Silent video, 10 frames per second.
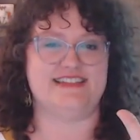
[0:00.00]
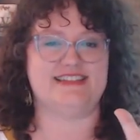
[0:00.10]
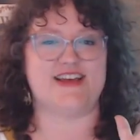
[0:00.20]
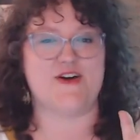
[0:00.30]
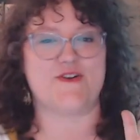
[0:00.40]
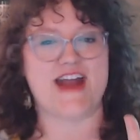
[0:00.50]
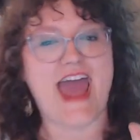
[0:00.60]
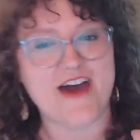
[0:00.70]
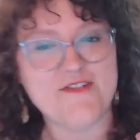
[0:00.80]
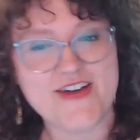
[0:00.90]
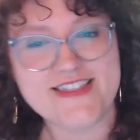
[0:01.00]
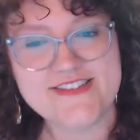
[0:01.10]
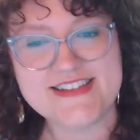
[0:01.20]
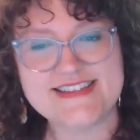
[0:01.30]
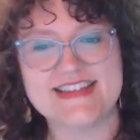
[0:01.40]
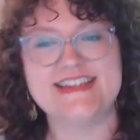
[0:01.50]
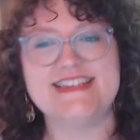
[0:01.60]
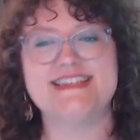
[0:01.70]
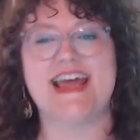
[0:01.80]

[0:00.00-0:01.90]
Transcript: So we're halfway through this list,